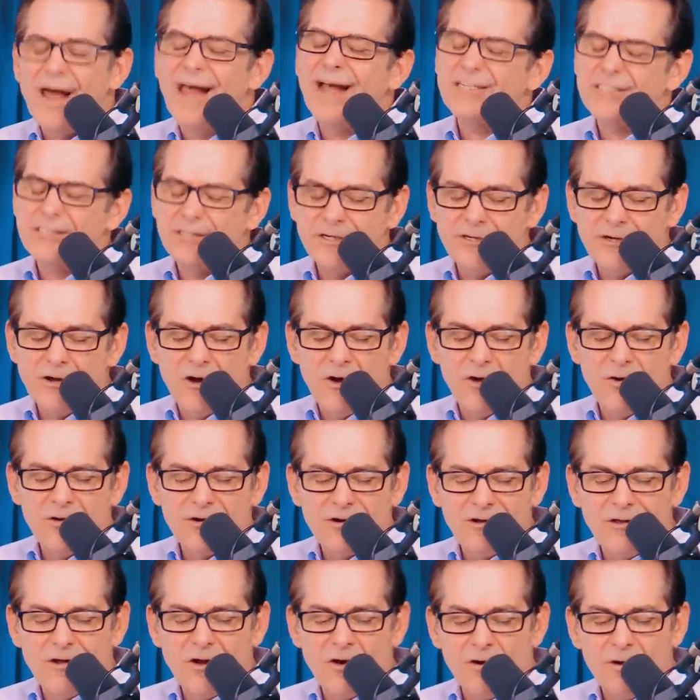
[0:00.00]
Actually, no.
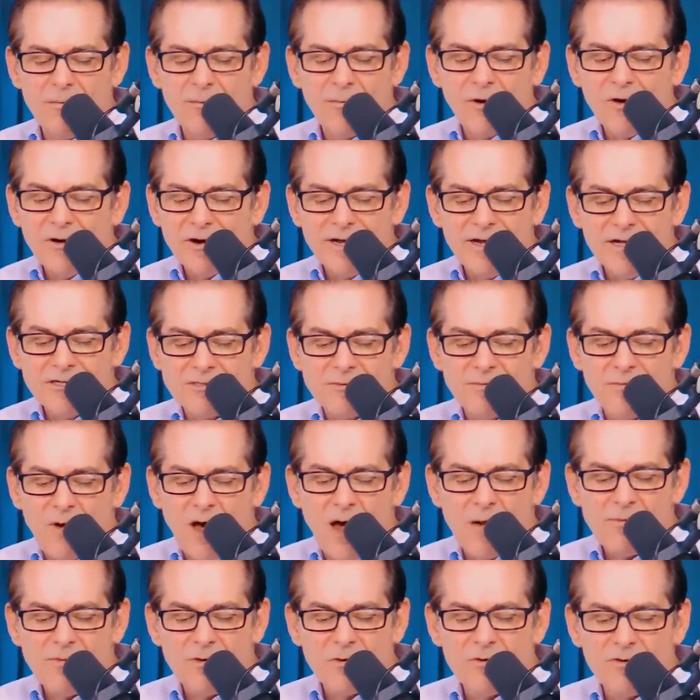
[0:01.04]
Clara. Bernie isn't
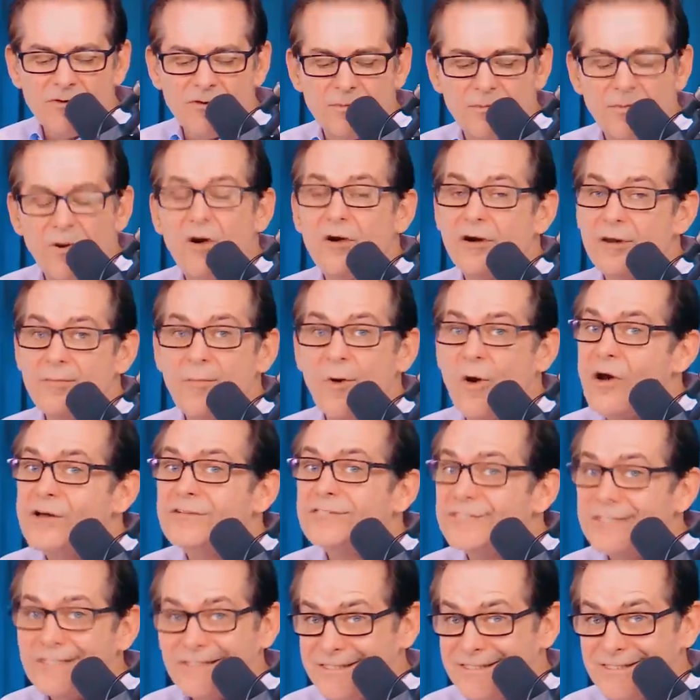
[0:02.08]
popular with the party
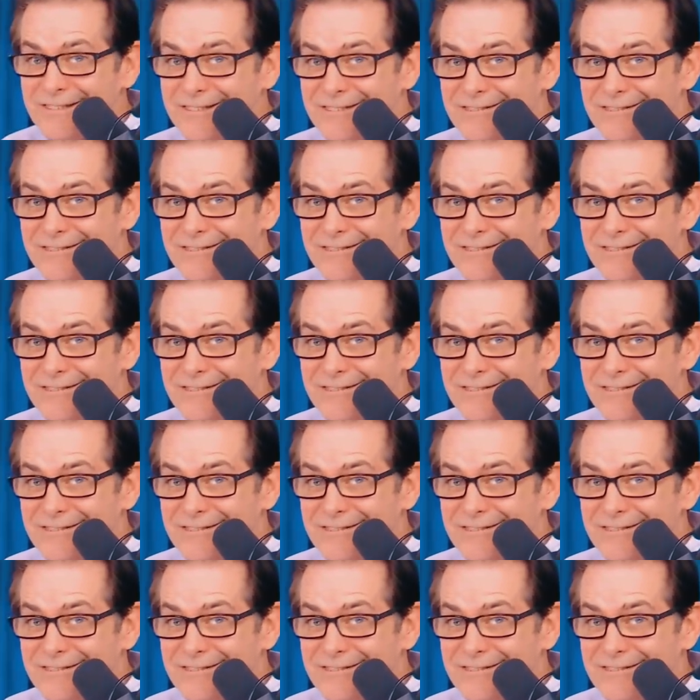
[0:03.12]
bosses.